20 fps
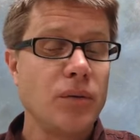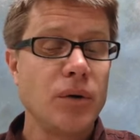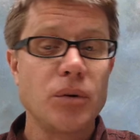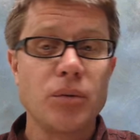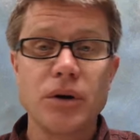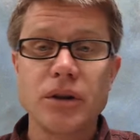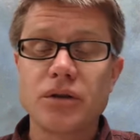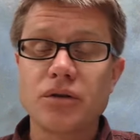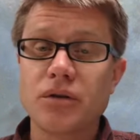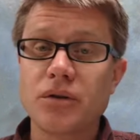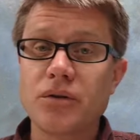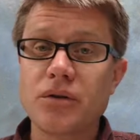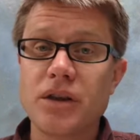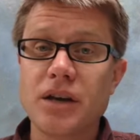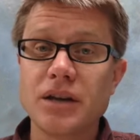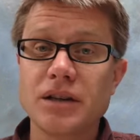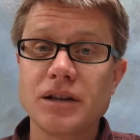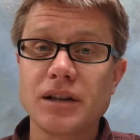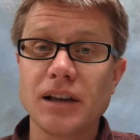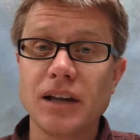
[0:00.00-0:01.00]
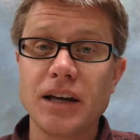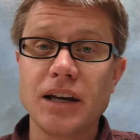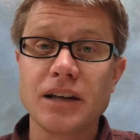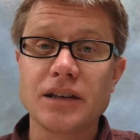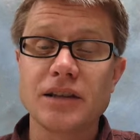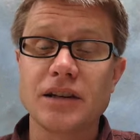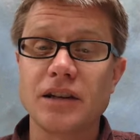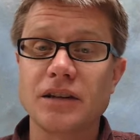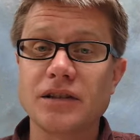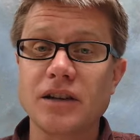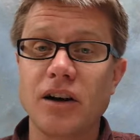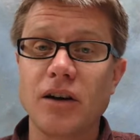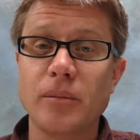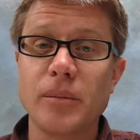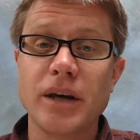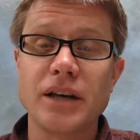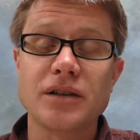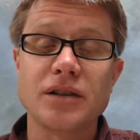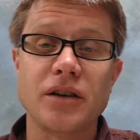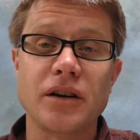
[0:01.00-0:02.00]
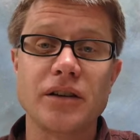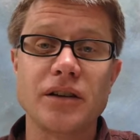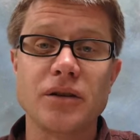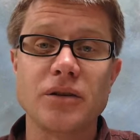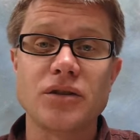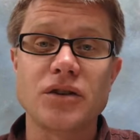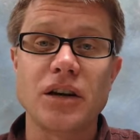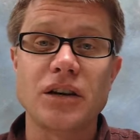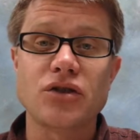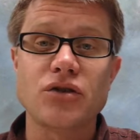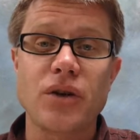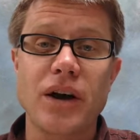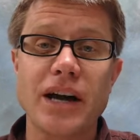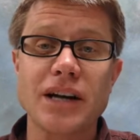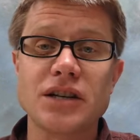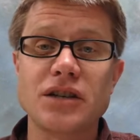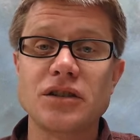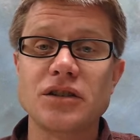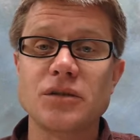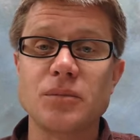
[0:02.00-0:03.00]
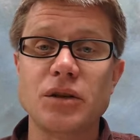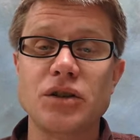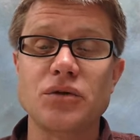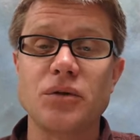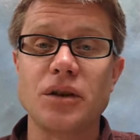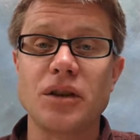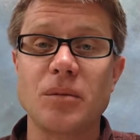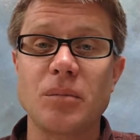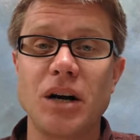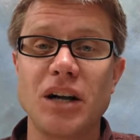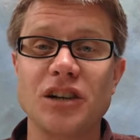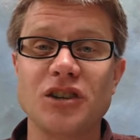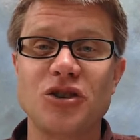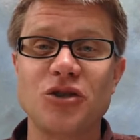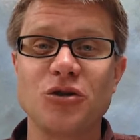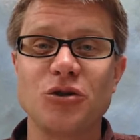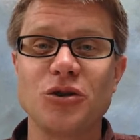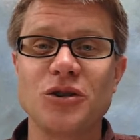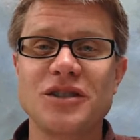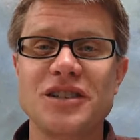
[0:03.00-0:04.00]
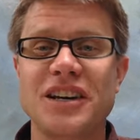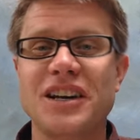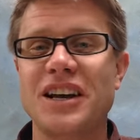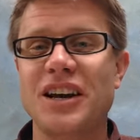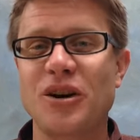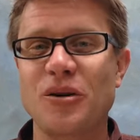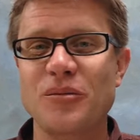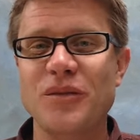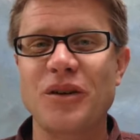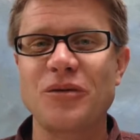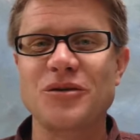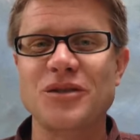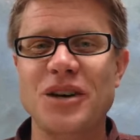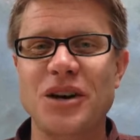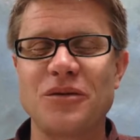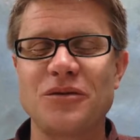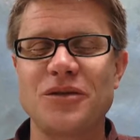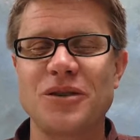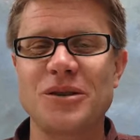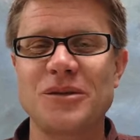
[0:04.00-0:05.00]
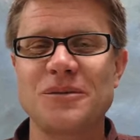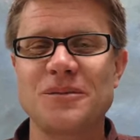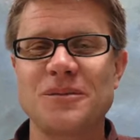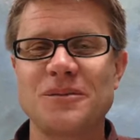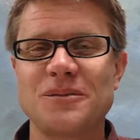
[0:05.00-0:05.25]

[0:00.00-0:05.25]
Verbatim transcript: We went through this list, and it's all based on those attractions between the molecules, and I hope that was helpful.